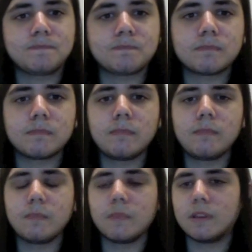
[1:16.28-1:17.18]

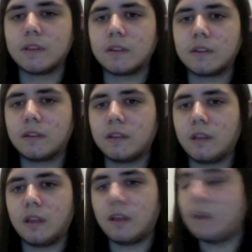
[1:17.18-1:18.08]

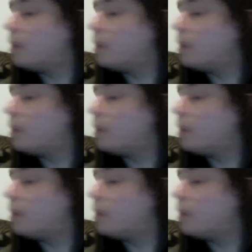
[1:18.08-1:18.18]
No one is speaking in this clip.